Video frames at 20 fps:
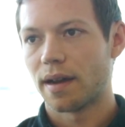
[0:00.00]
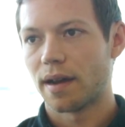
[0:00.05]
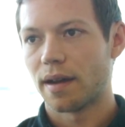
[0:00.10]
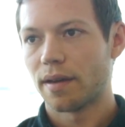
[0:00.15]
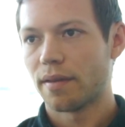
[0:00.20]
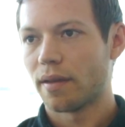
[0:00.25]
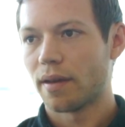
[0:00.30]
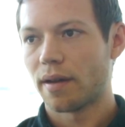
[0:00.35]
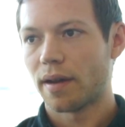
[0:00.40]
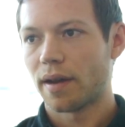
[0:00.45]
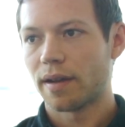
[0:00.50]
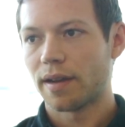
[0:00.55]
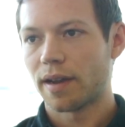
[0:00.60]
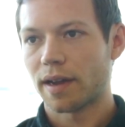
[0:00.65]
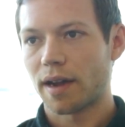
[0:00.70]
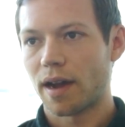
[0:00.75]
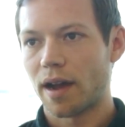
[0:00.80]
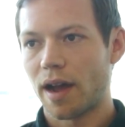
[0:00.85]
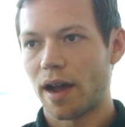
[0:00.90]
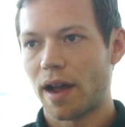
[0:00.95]
I, I,
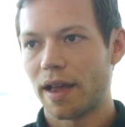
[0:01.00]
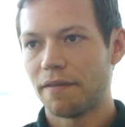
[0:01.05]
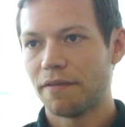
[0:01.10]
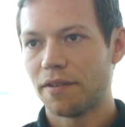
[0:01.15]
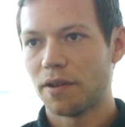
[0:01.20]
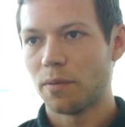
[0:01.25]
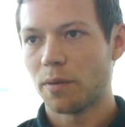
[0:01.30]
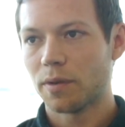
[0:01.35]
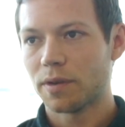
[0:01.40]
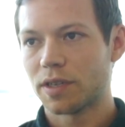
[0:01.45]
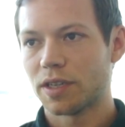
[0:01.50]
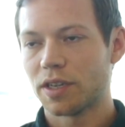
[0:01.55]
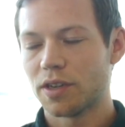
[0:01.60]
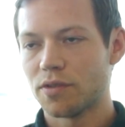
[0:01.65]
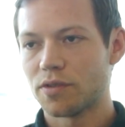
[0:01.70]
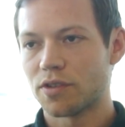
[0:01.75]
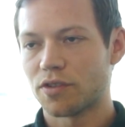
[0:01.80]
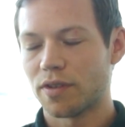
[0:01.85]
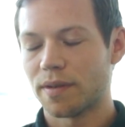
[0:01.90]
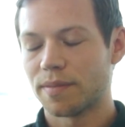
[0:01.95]
like if you want to
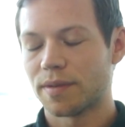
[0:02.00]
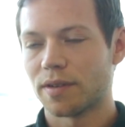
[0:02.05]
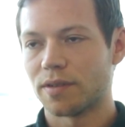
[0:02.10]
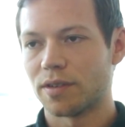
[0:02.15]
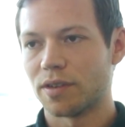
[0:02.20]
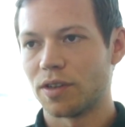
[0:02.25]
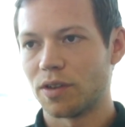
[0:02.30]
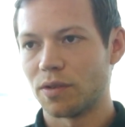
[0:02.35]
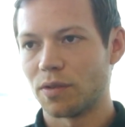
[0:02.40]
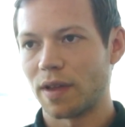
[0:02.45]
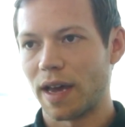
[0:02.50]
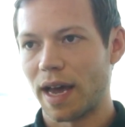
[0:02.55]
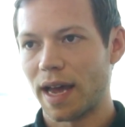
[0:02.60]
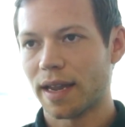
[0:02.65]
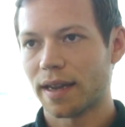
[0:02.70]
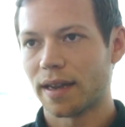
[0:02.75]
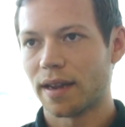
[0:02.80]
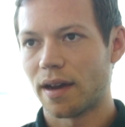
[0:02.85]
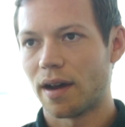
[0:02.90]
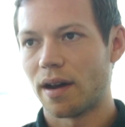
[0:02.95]
use crypto to do
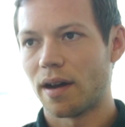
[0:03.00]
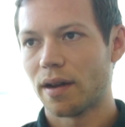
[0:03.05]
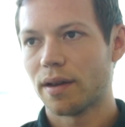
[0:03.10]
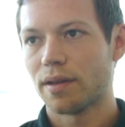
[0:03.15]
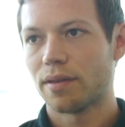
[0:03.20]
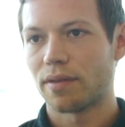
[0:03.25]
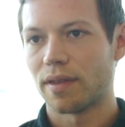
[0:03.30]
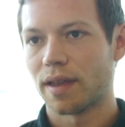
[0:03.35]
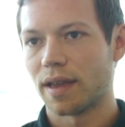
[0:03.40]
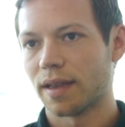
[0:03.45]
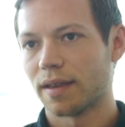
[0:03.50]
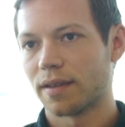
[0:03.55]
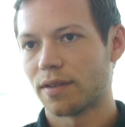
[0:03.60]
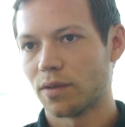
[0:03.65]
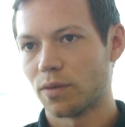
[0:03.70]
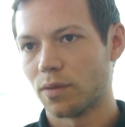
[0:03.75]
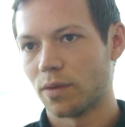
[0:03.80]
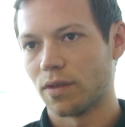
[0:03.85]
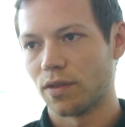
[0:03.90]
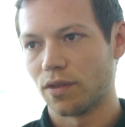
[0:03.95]
that, I think
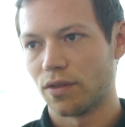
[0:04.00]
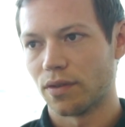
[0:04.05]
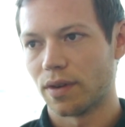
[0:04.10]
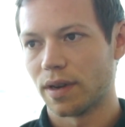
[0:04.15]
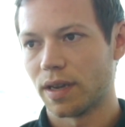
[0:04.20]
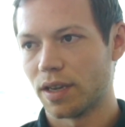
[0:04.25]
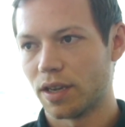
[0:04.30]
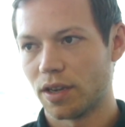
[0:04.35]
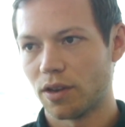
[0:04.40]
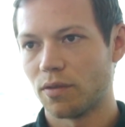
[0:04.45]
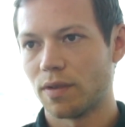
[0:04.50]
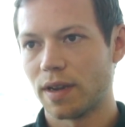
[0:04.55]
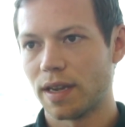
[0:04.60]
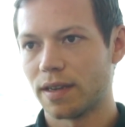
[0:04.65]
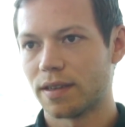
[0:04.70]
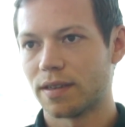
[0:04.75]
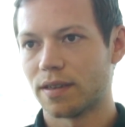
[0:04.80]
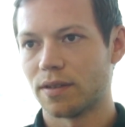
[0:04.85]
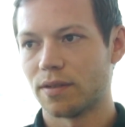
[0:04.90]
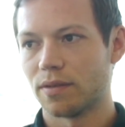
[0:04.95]
to a degree you
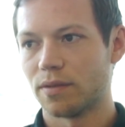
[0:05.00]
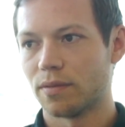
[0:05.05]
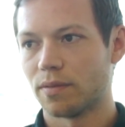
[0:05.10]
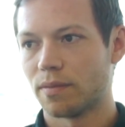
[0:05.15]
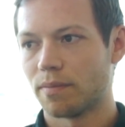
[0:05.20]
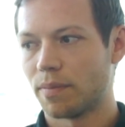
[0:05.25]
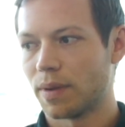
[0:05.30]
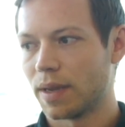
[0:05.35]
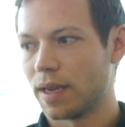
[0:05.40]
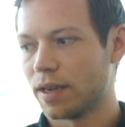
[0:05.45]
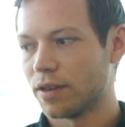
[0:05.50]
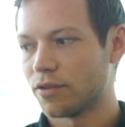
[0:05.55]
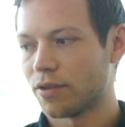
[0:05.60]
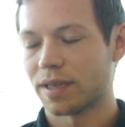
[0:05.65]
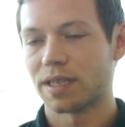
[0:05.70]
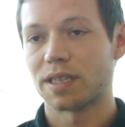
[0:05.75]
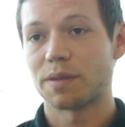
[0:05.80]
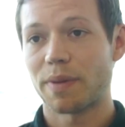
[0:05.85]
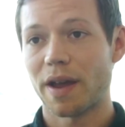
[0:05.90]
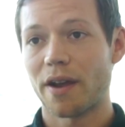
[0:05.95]
need to be
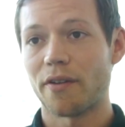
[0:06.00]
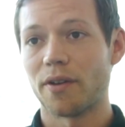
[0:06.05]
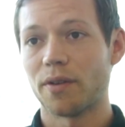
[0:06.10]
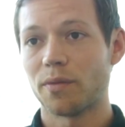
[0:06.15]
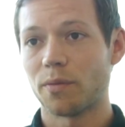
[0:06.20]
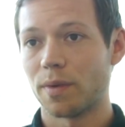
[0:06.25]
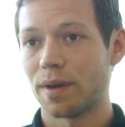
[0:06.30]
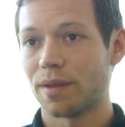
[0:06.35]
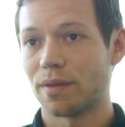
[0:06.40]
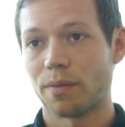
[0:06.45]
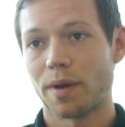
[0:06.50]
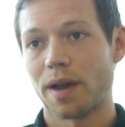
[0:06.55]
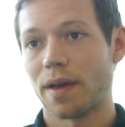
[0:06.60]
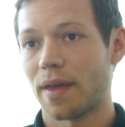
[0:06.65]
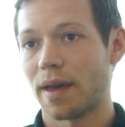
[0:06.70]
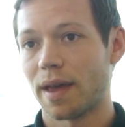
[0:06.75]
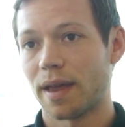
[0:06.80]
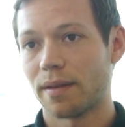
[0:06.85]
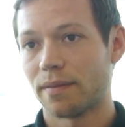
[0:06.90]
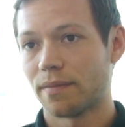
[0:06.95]
transparent with where
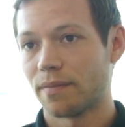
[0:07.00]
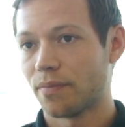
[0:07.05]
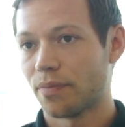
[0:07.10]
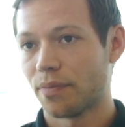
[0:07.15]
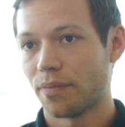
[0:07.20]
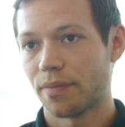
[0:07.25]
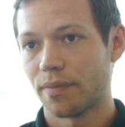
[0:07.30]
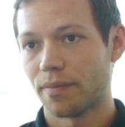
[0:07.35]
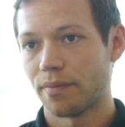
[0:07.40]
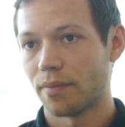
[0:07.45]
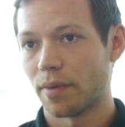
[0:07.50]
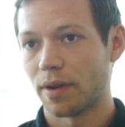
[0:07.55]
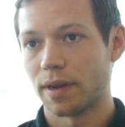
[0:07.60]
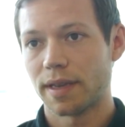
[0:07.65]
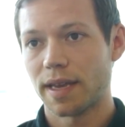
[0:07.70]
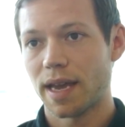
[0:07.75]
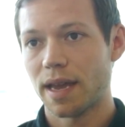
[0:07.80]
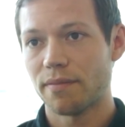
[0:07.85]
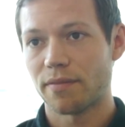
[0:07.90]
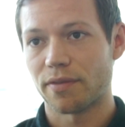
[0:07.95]
that
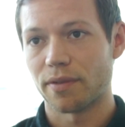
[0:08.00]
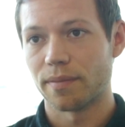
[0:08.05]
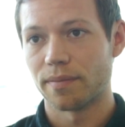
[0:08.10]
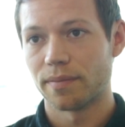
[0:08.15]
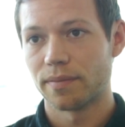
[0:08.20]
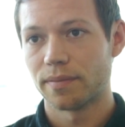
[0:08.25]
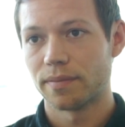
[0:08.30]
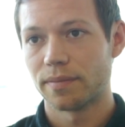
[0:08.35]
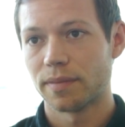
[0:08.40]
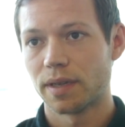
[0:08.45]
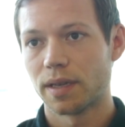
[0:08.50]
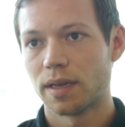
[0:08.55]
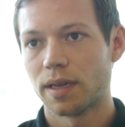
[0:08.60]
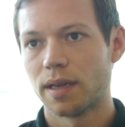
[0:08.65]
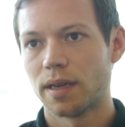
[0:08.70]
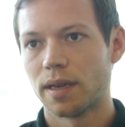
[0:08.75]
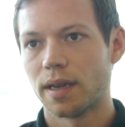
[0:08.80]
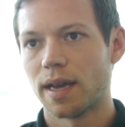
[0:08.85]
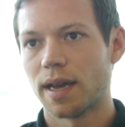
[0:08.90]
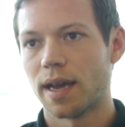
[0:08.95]
money came from.
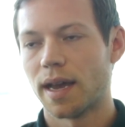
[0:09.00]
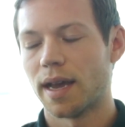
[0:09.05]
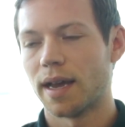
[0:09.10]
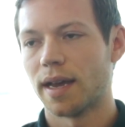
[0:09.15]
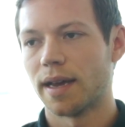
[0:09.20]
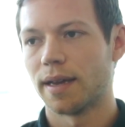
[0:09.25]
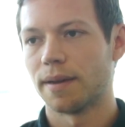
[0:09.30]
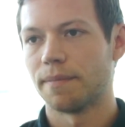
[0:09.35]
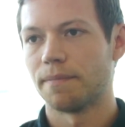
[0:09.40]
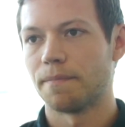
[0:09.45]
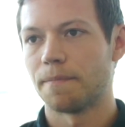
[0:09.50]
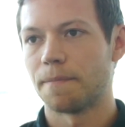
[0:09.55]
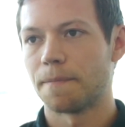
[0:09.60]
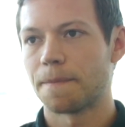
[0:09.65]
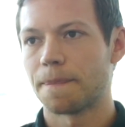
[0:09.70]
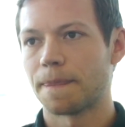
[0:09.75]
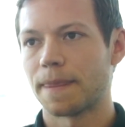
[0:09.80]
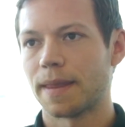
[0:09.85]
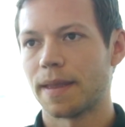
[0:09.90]
Um,